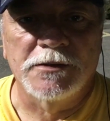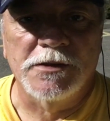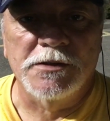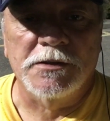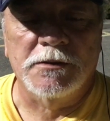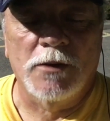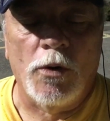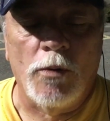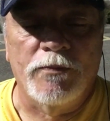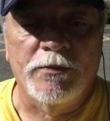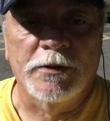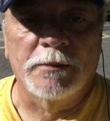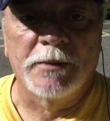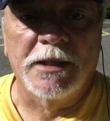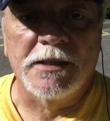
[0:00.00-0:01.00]
just hope for
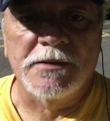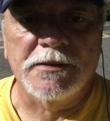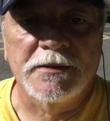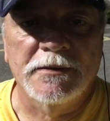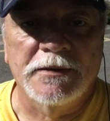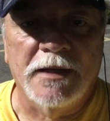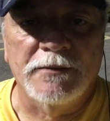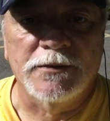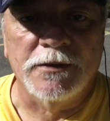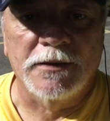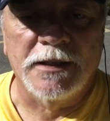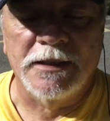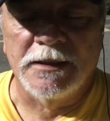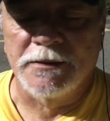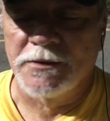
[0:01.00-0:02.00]
the best after
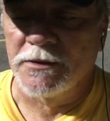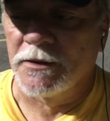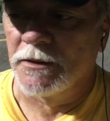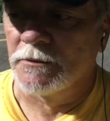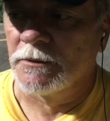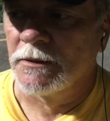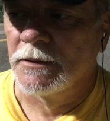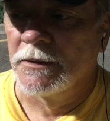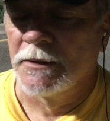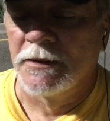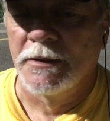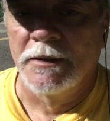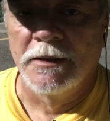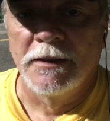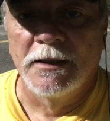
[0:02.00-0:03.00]
that. So
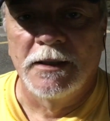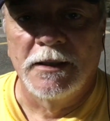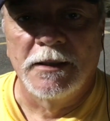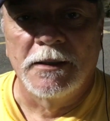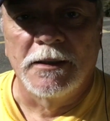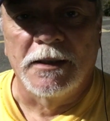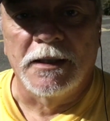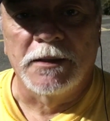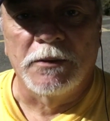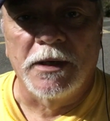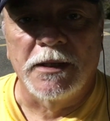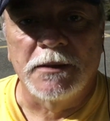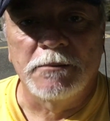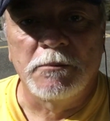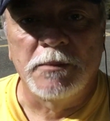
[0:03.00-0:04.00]

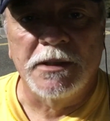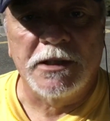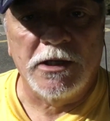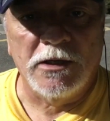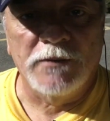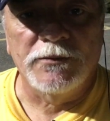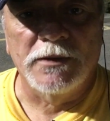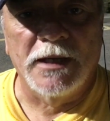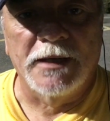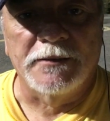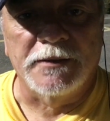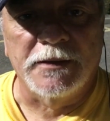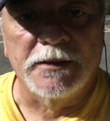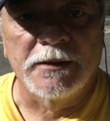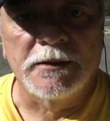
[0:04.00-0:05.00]
anyway, be careful out
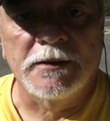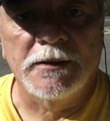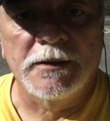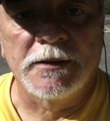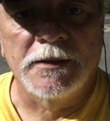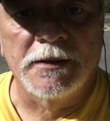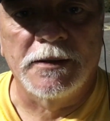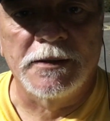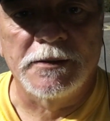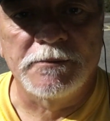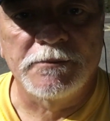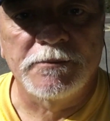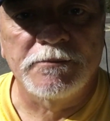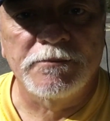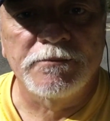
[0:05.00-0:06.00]
there,
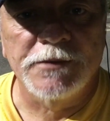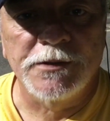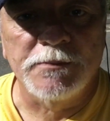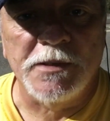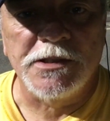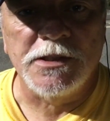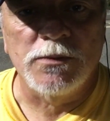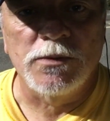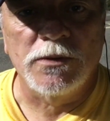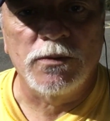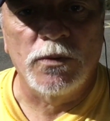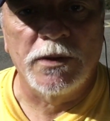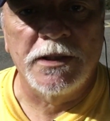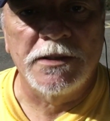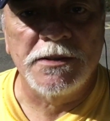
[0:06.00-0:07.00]
especially with
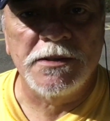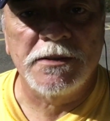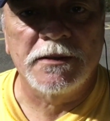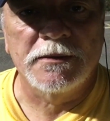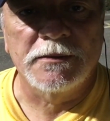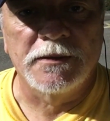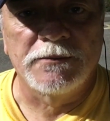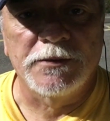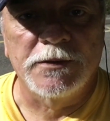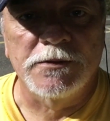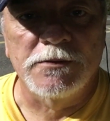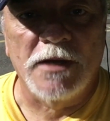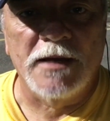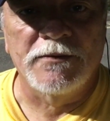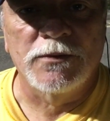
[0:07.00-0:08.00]
winds, if you're
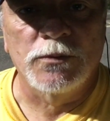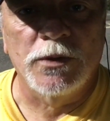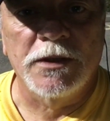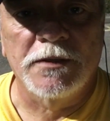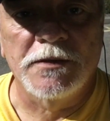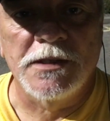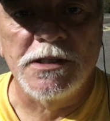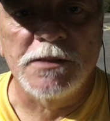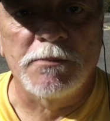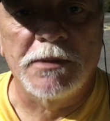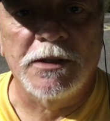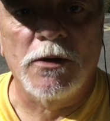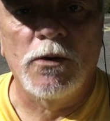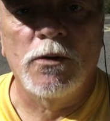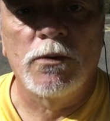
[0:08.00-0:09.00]
driving one of these
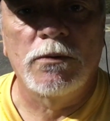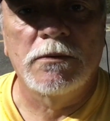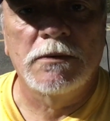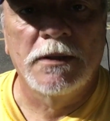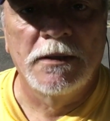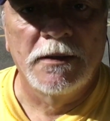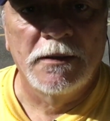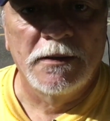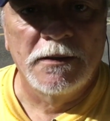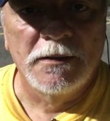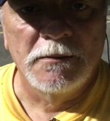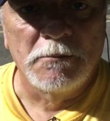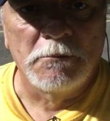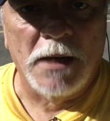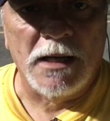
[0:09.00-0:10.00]
big old
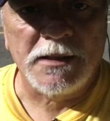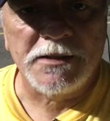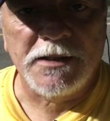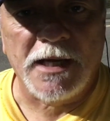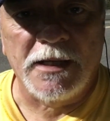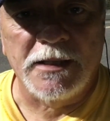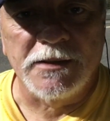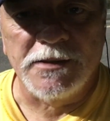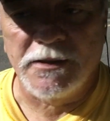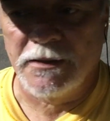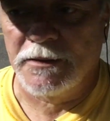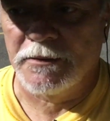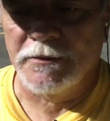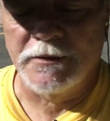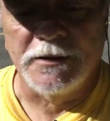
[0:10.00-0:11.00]
box kites,
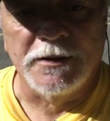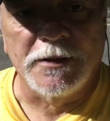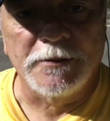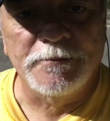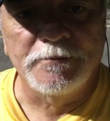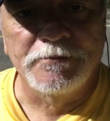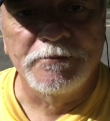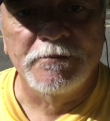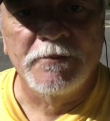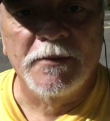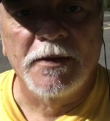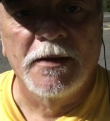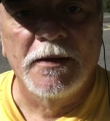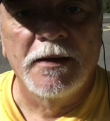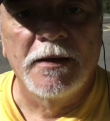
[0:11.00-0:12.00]
you know.
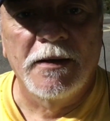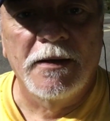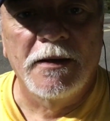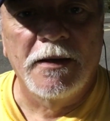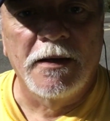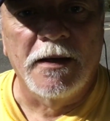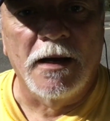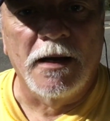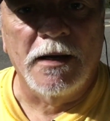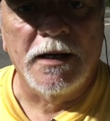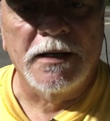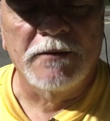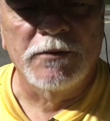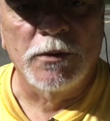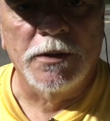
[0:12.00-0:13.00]
All right,
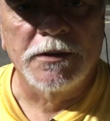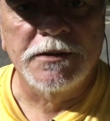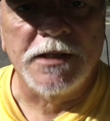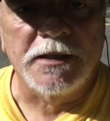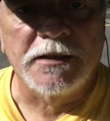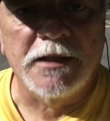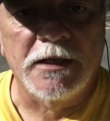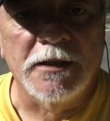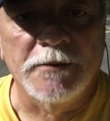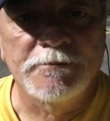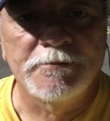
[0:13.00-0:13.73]
everyone, take care.